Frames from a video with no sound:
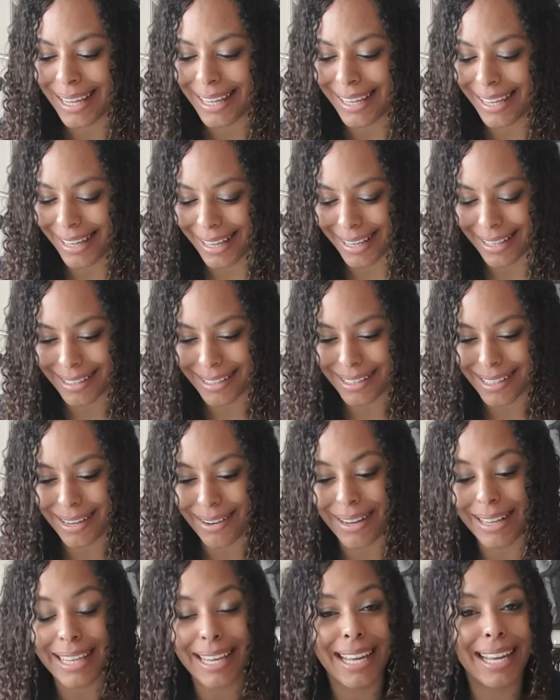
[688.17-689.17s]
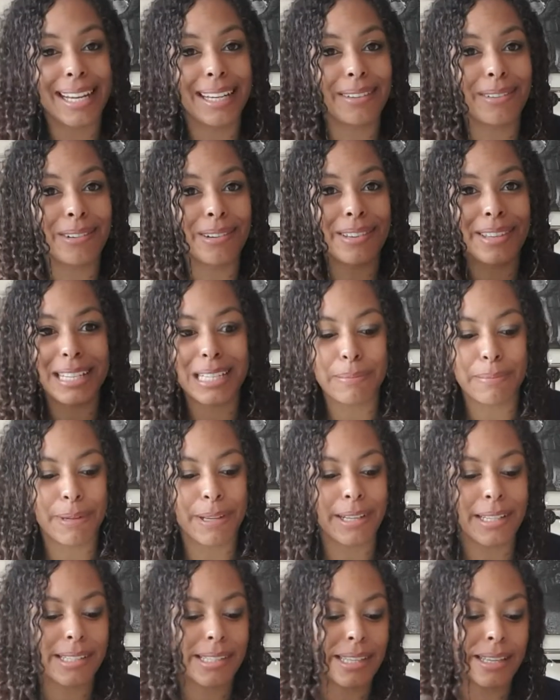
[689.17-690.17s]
yeah, so again, all of these books,